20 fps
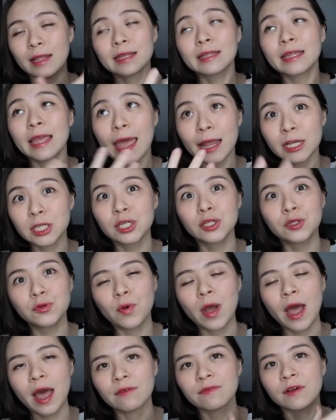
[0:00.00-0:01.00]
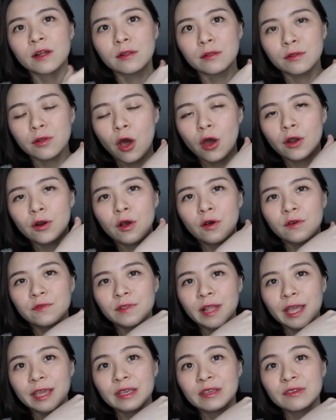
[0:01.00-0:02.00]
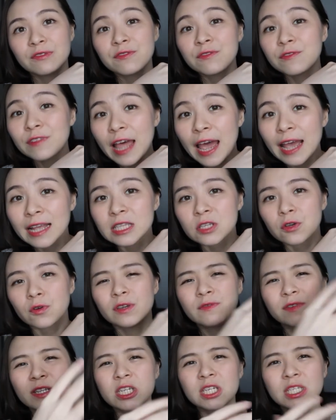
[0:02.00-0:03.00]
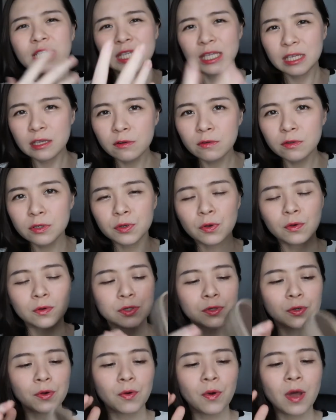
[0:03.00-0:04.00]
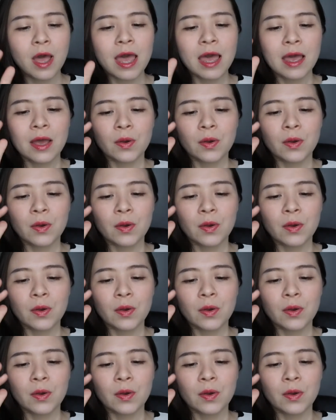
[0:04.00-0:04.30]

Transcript: like, they actually do have a lot of like flats or even just heels also